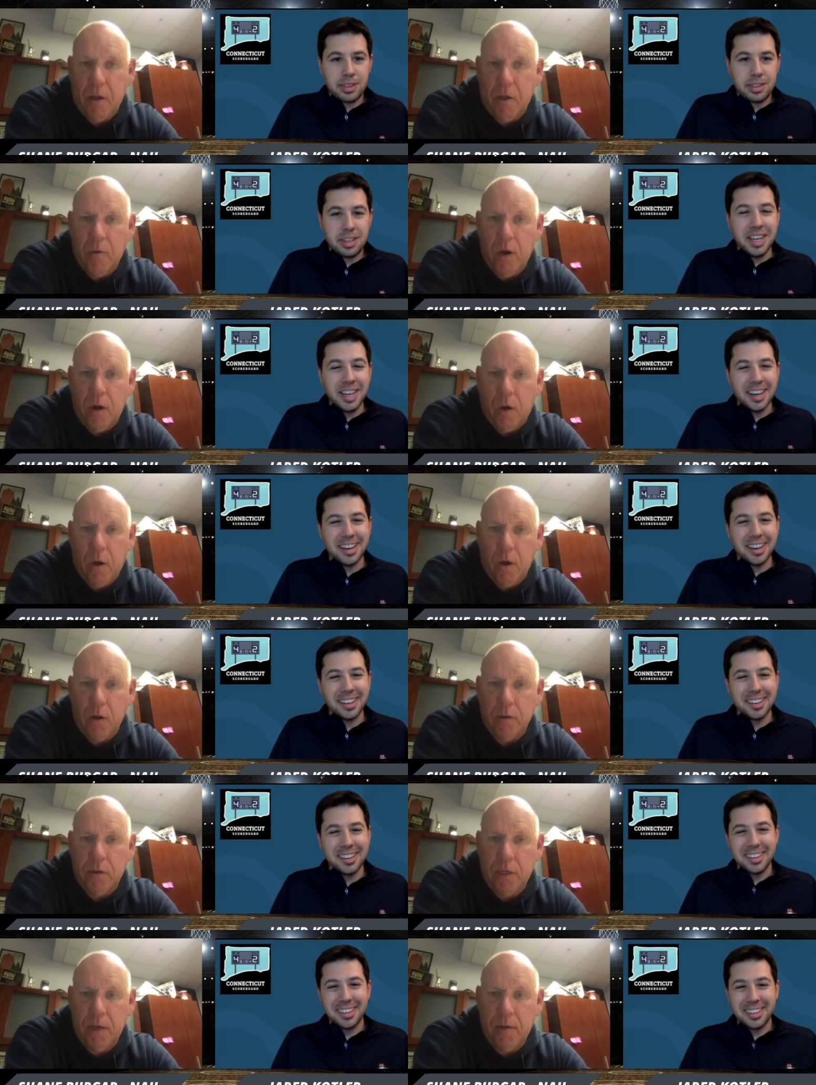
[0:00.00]
Speaker 1: You want
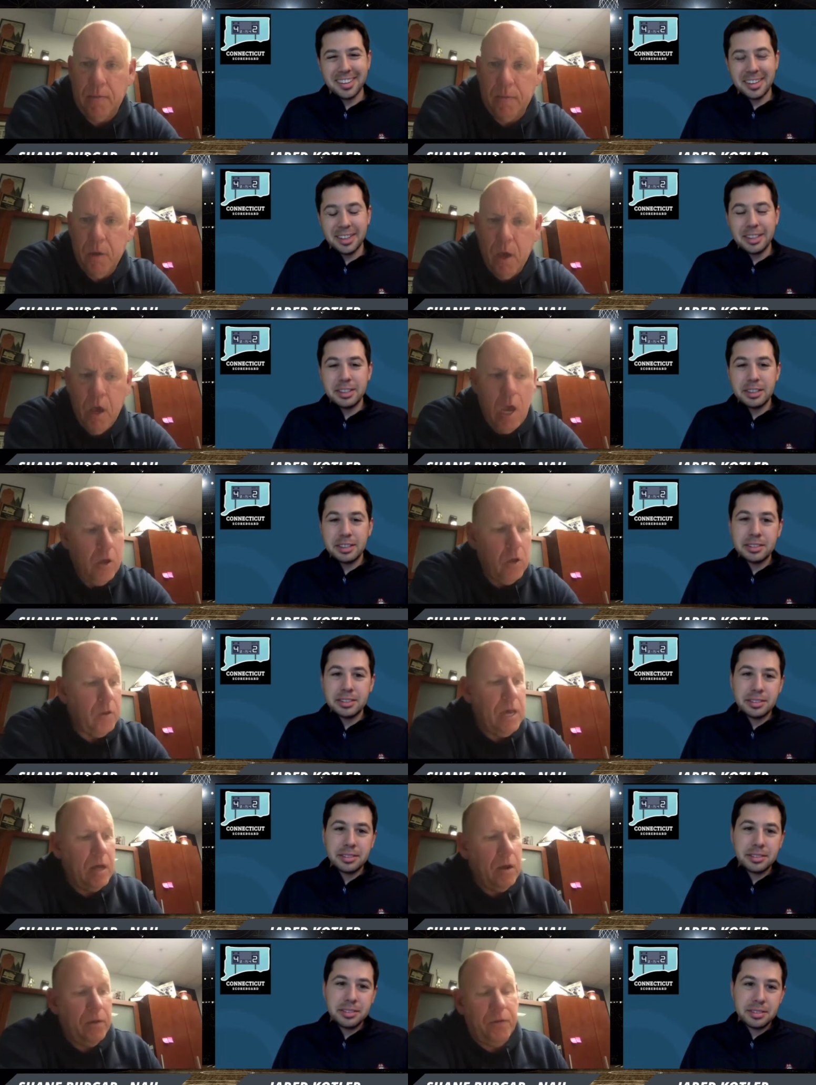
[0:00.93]
loyalty. And you know,
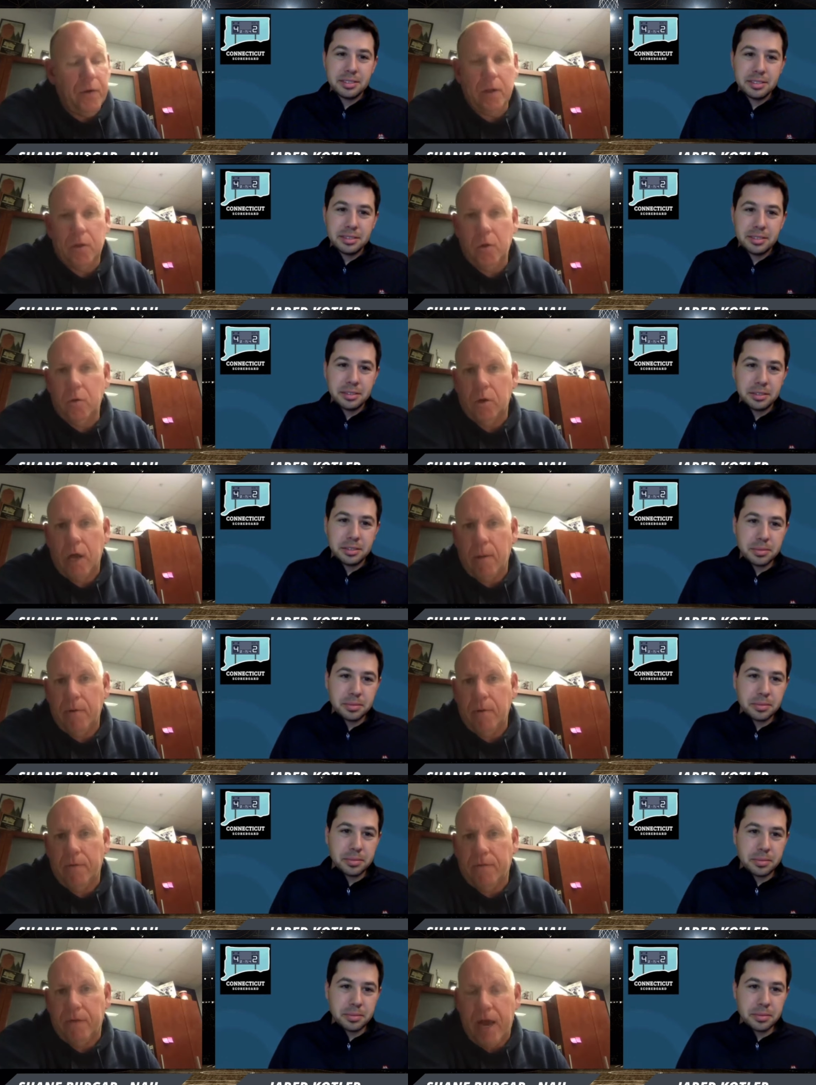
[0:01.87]
the other thing too,
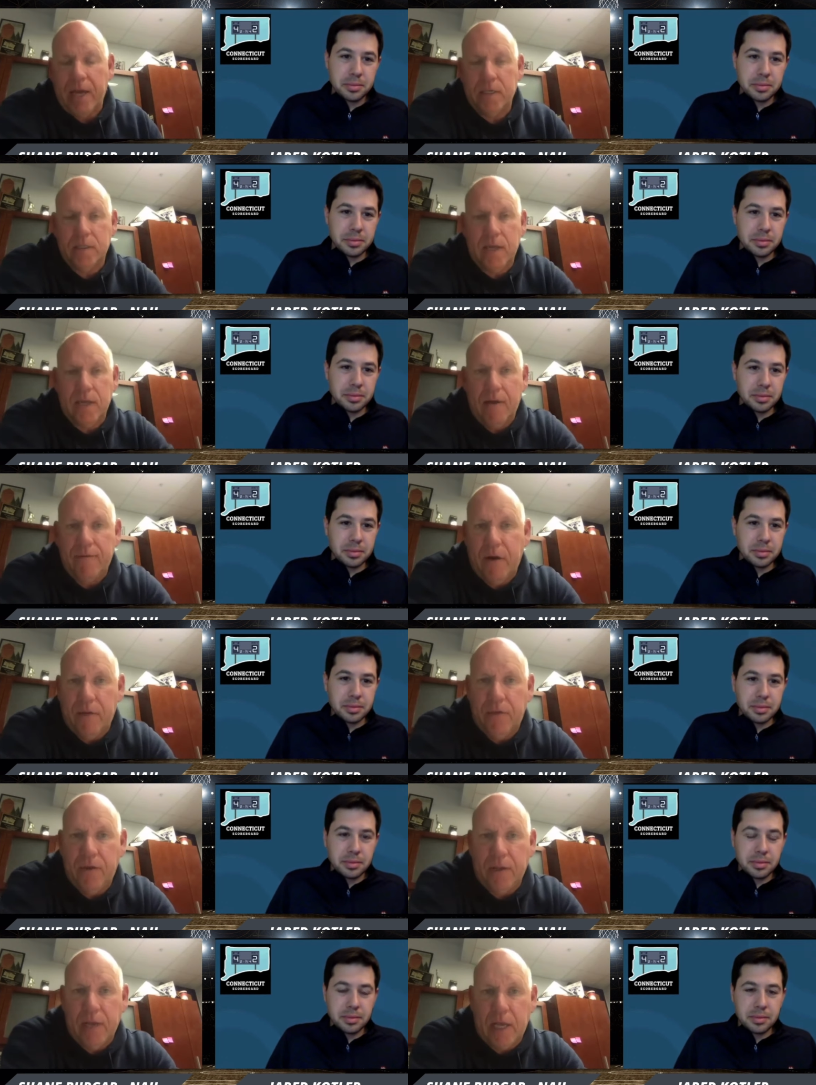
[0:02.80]
coming to Flagstaff, I
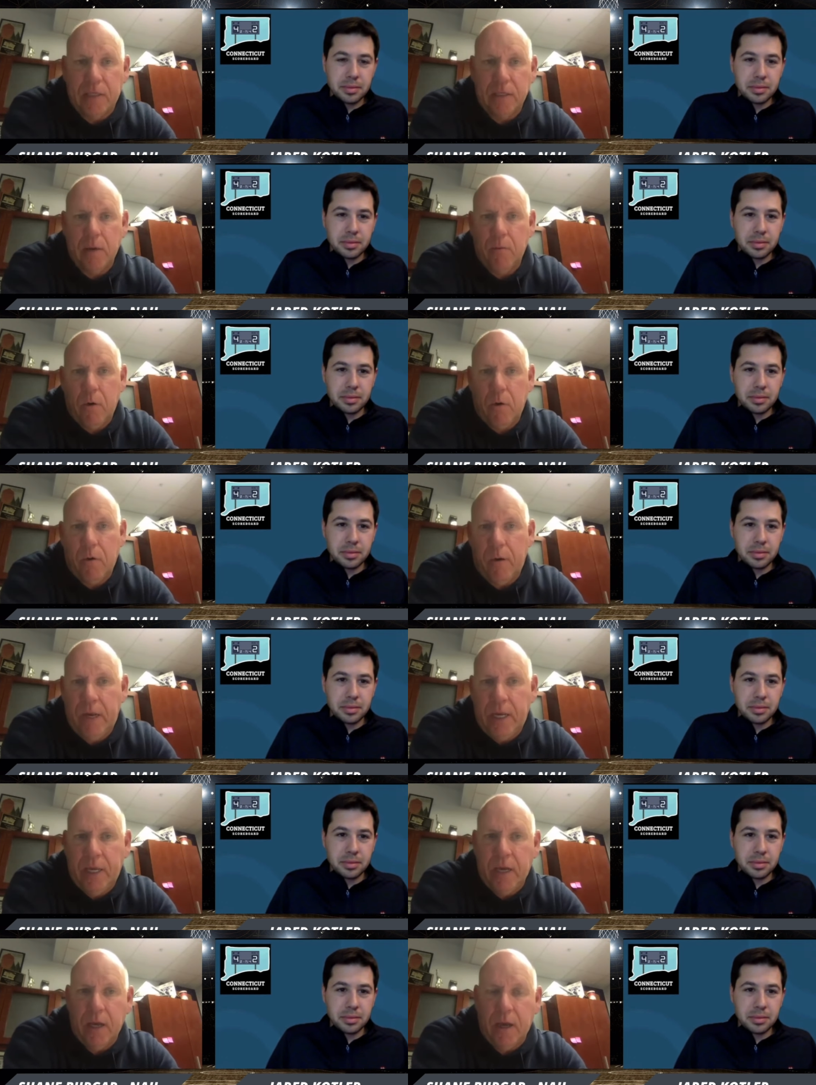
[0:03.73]
think that's somewhere where
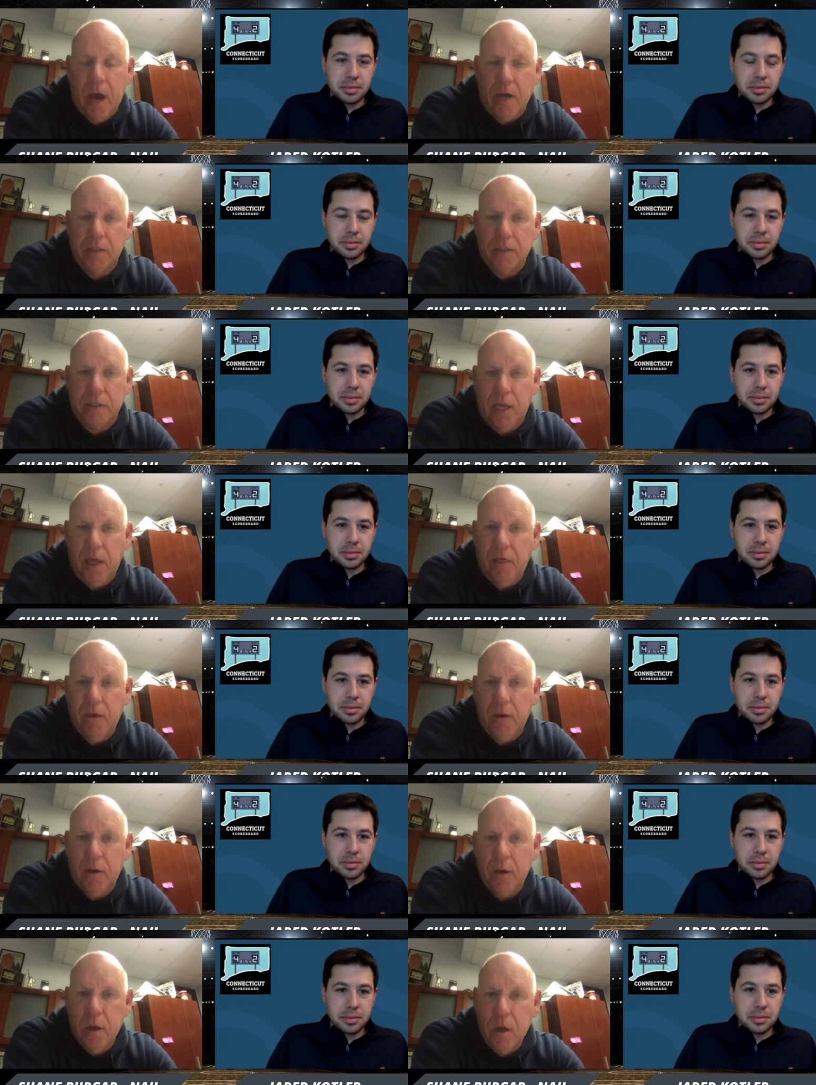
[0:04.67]
he can cut his teeth
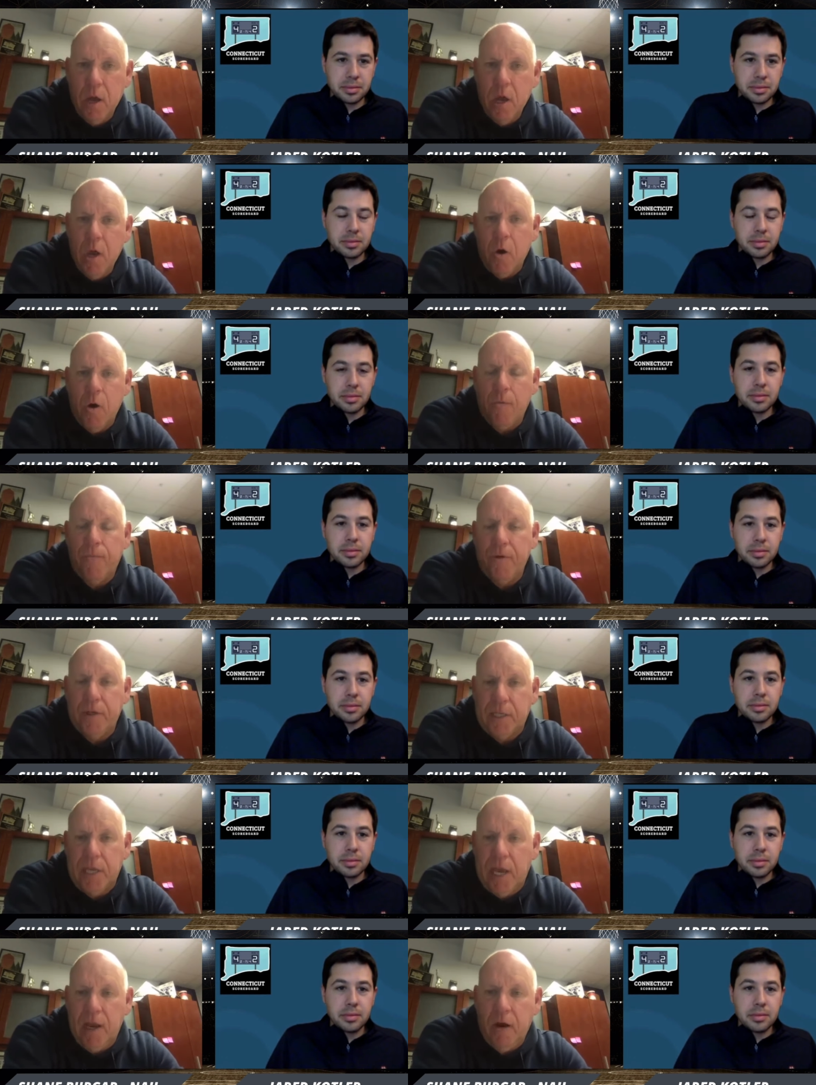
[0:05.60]
and hopefully
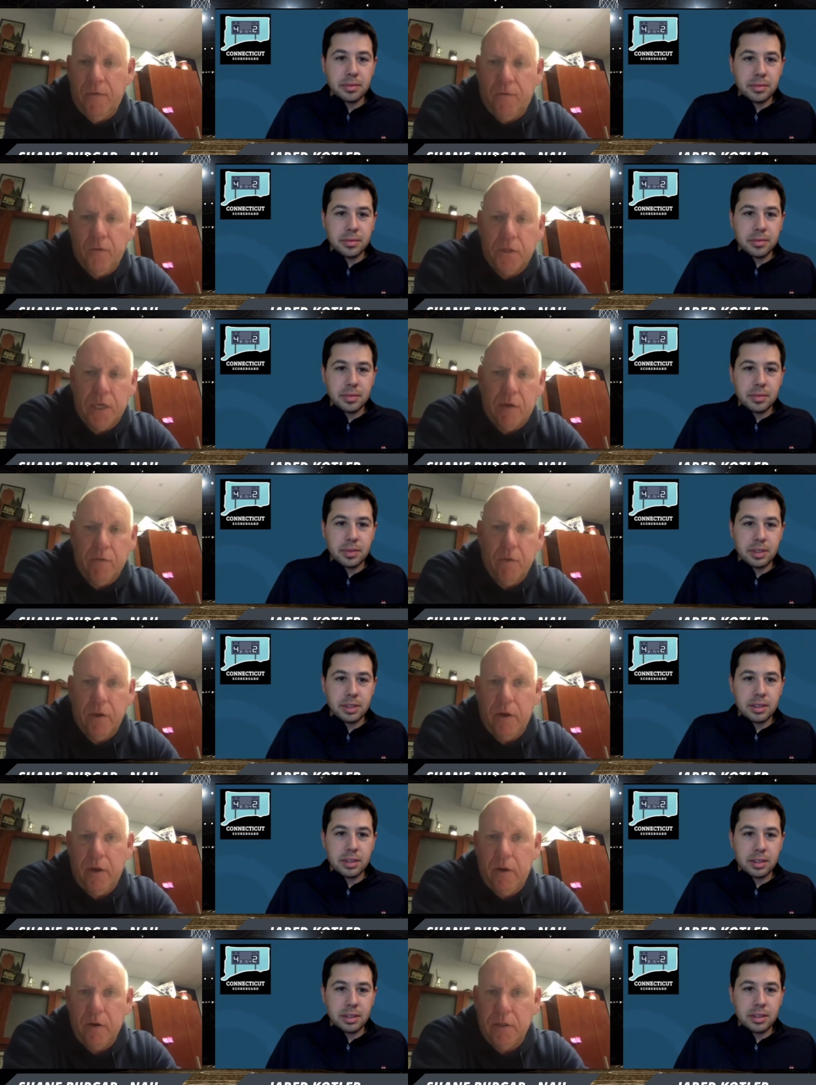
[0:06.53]
stay here for several
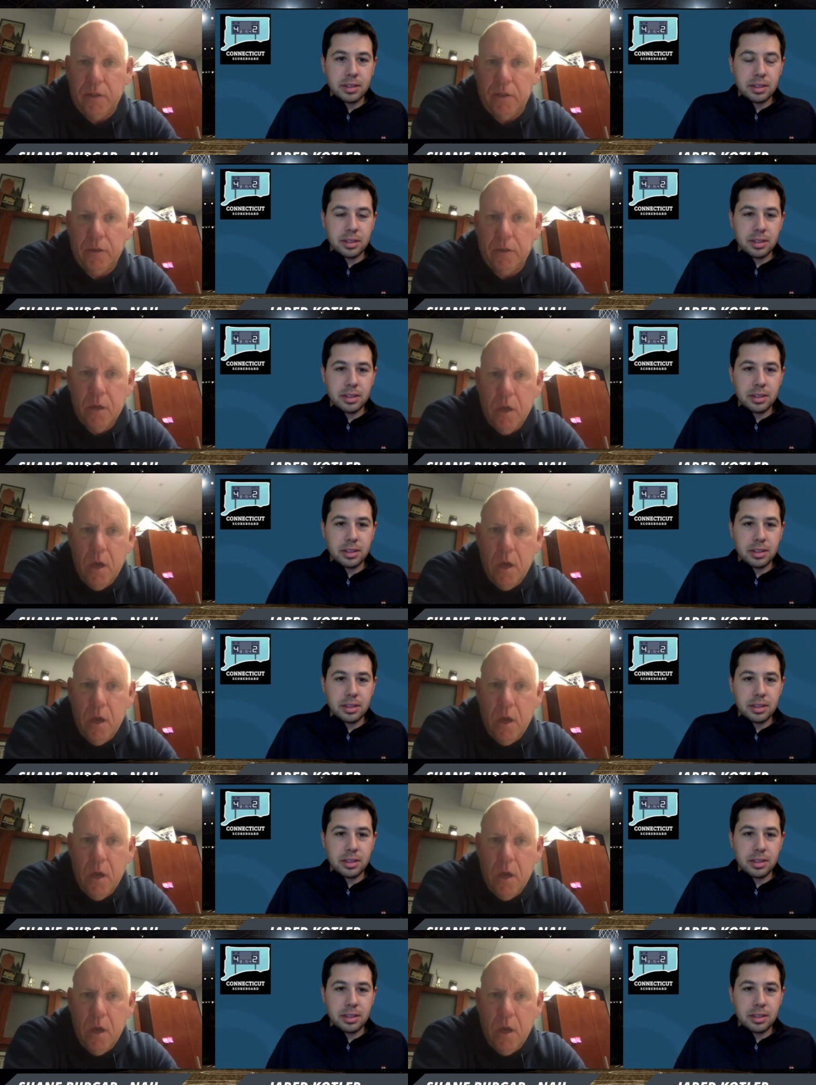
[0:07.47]
years. And